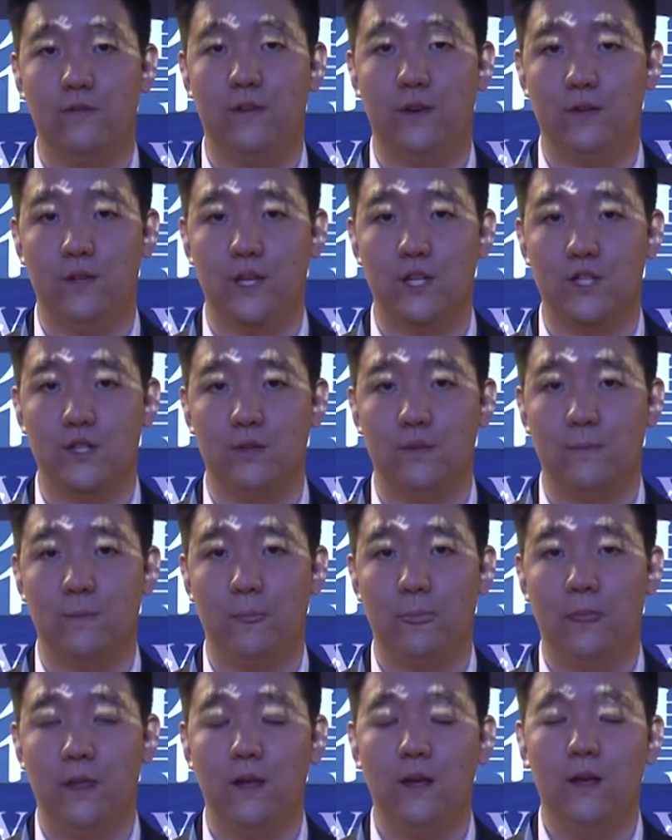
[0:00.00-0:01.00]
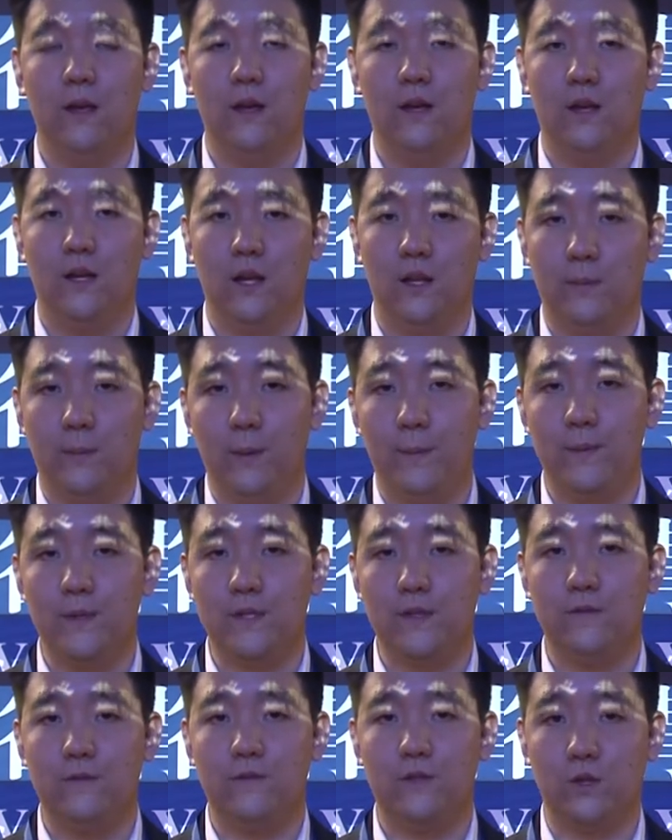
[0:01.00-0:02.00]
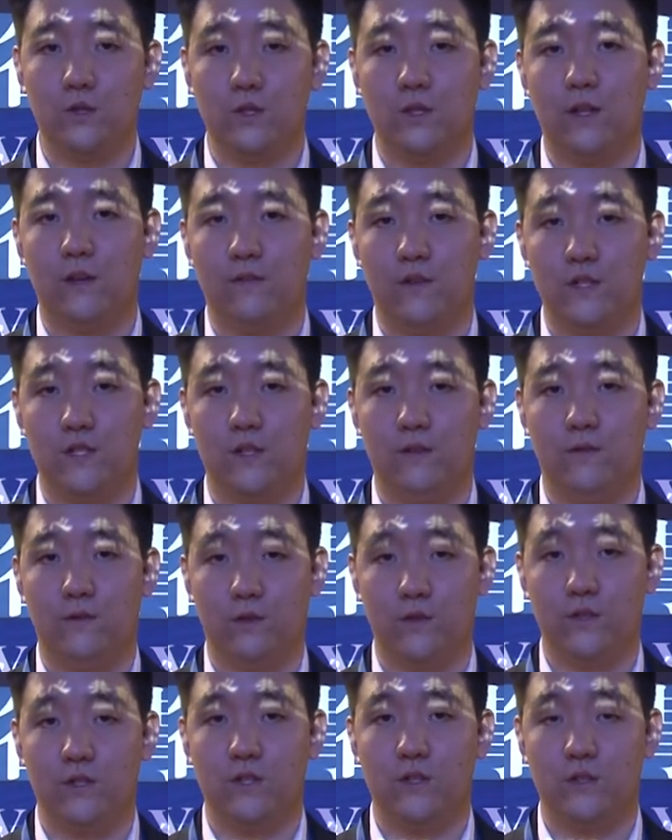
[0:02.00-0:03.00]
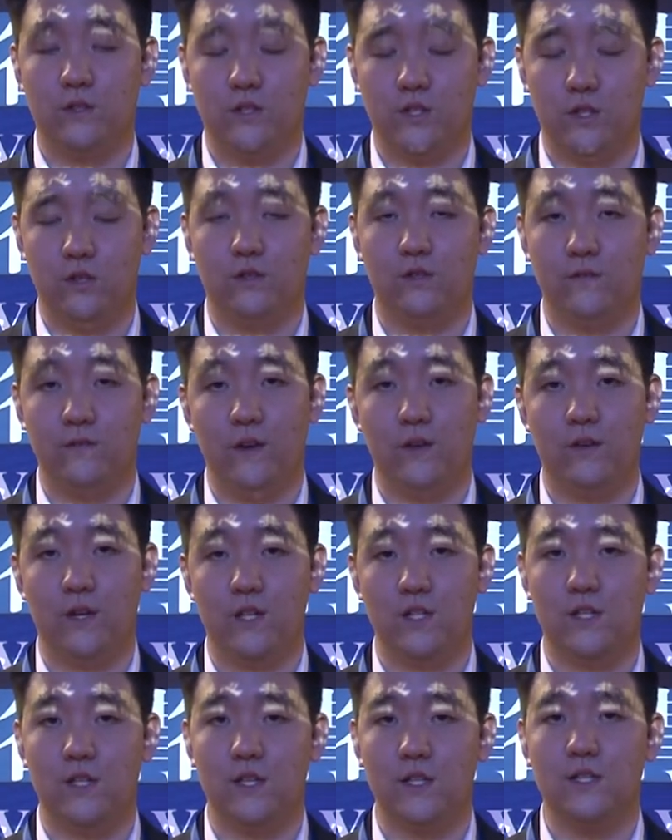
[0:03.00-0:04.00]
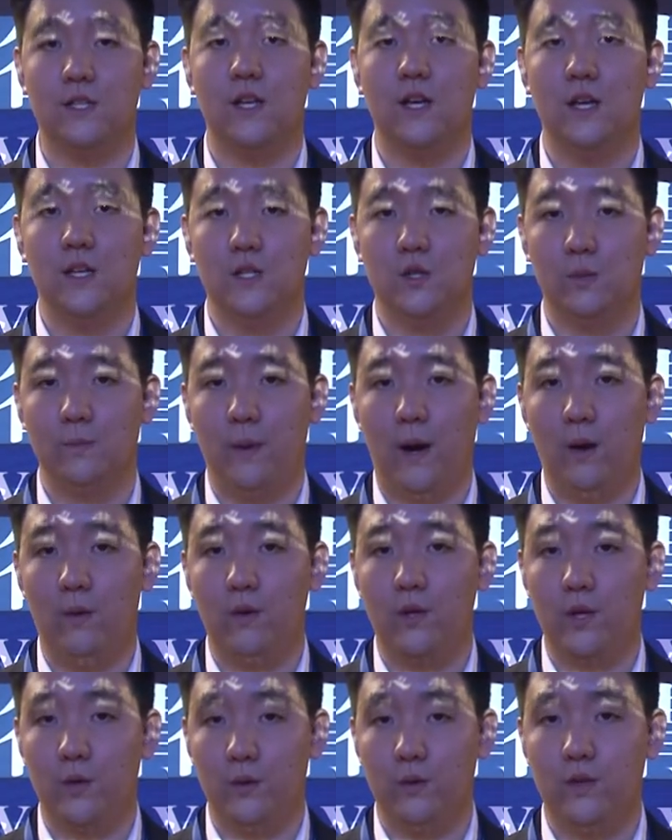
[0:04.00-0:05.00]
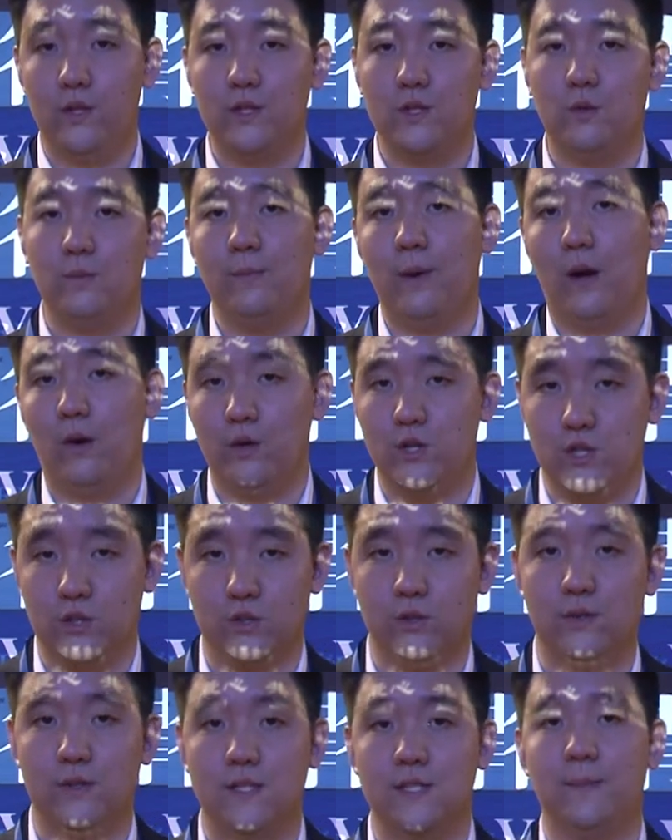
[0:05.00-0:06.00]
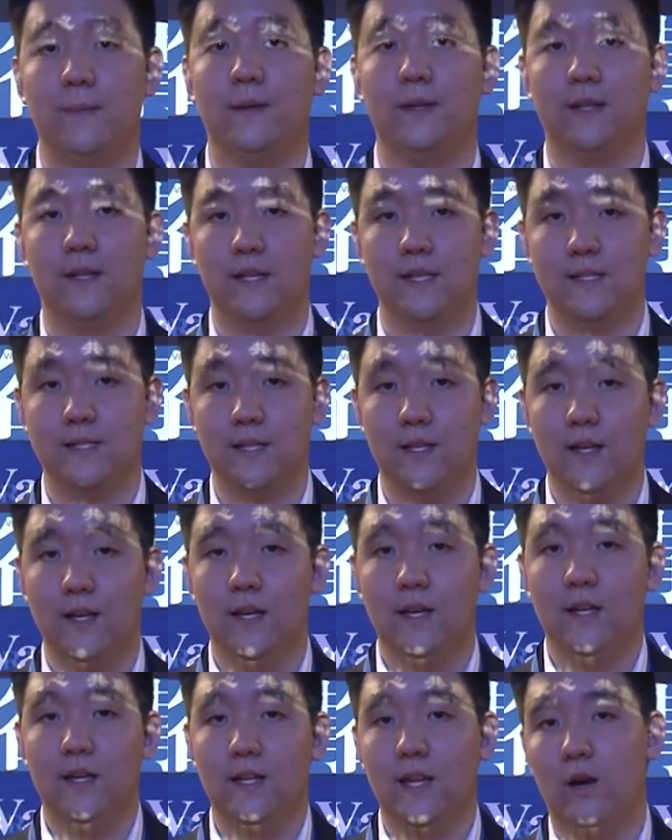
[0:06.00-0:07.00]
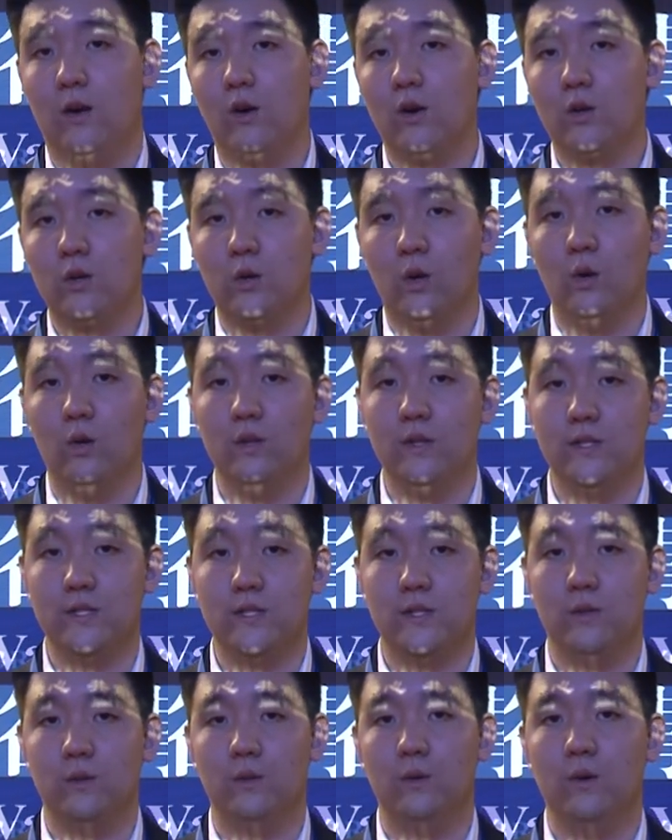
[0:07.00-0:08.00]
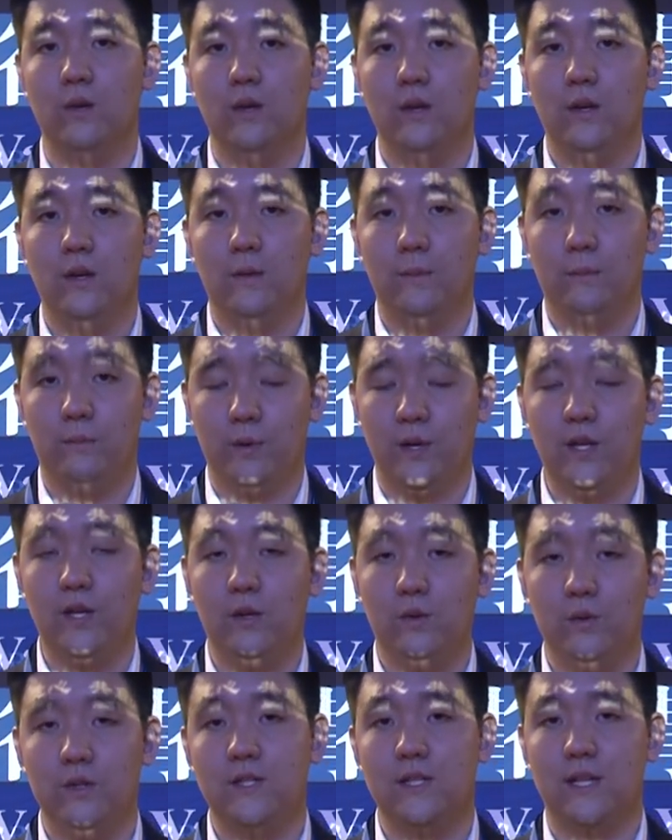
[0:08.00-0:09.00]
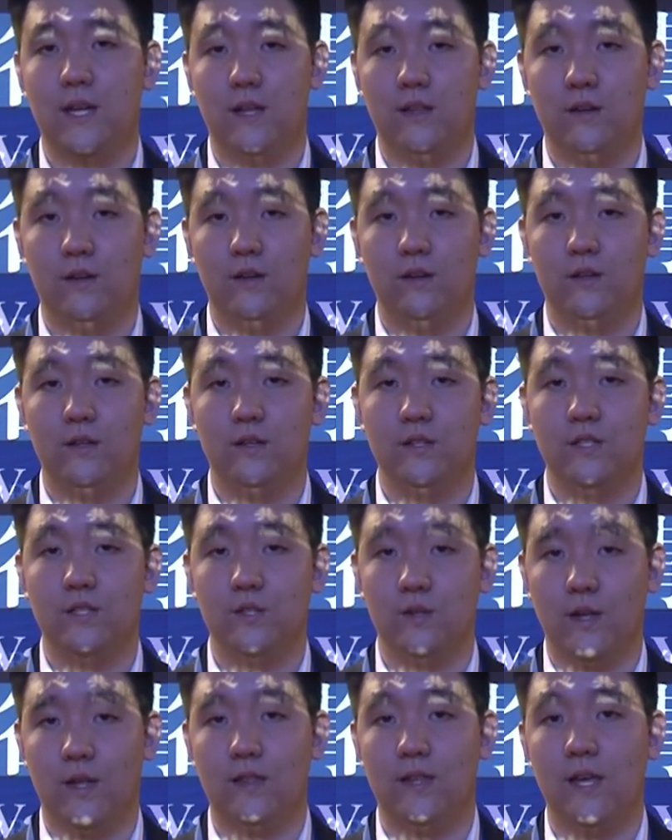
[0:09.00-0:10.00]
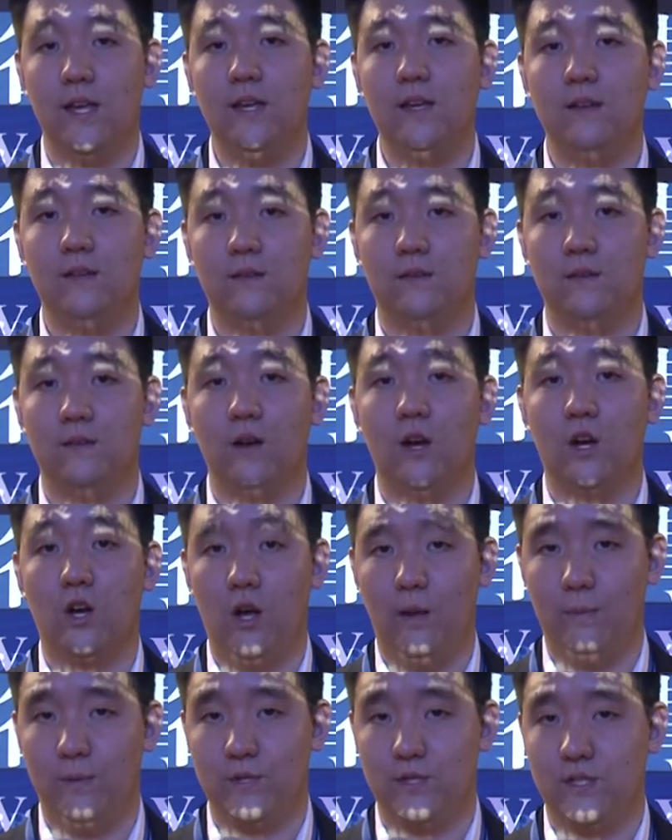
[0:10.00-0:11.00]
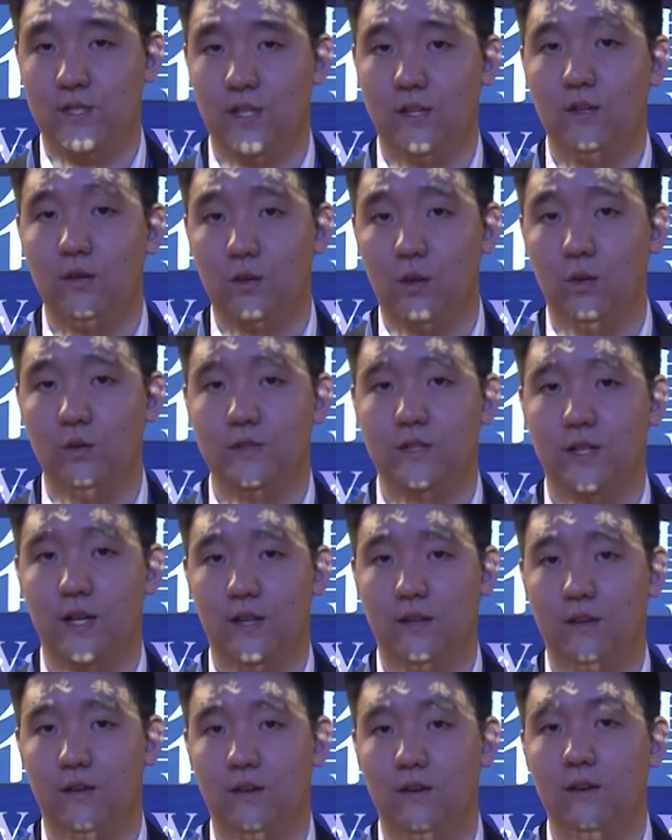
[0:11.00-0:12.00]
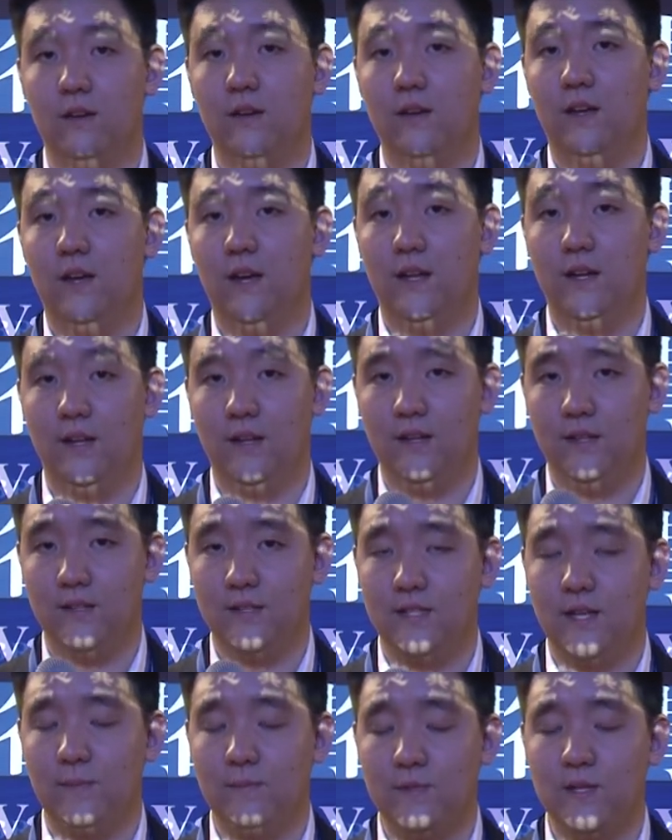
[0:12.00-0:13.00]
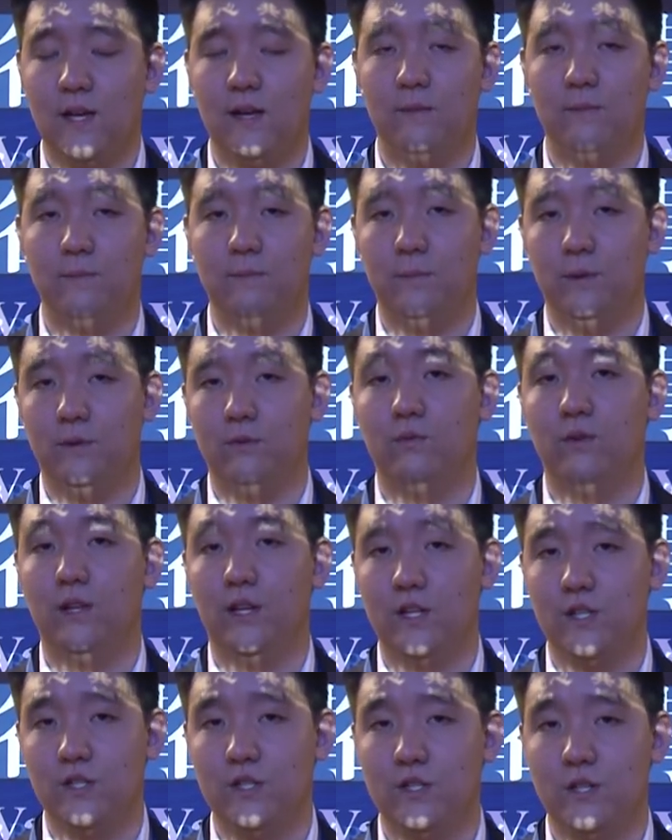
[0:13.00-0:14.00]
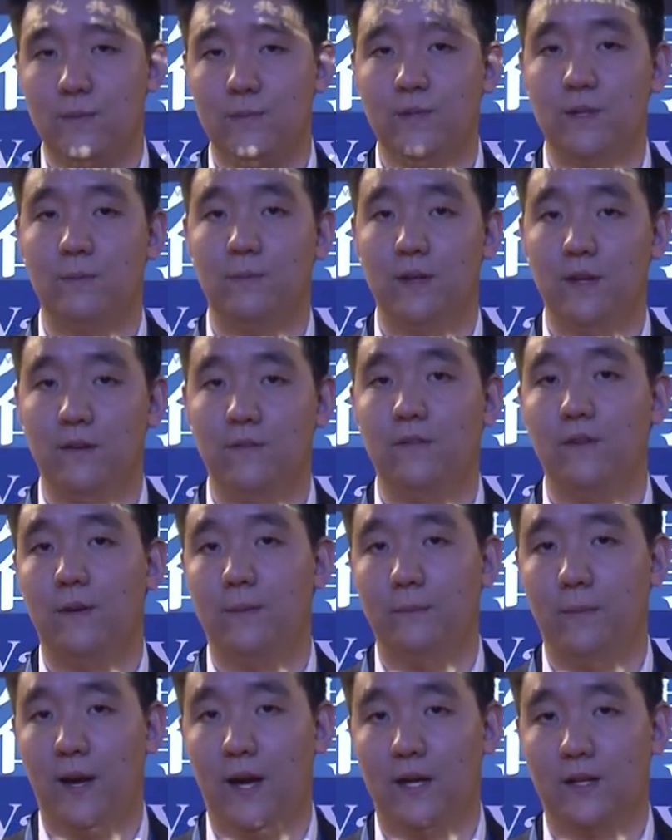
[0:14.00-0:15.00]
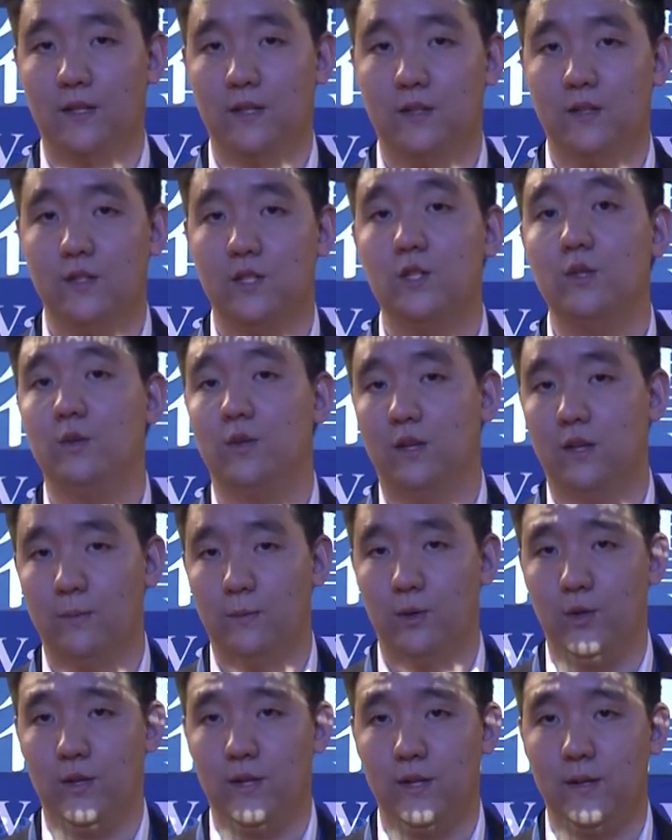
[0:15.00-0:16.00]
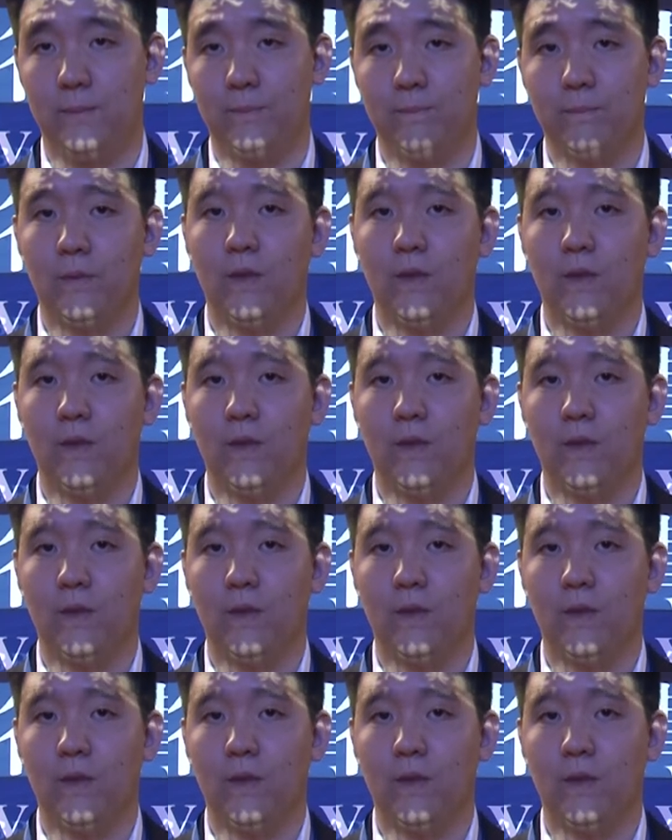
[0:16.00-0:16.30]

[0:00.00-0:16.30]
Foundation. Now, the purpose of Social Diversity for Children Foundation is to empower youth to empower children with disabilities. Now, our goal is to bring youth together so that they can accomplish a single goal together and, in the same time, build relationships and meaningful impact to the community.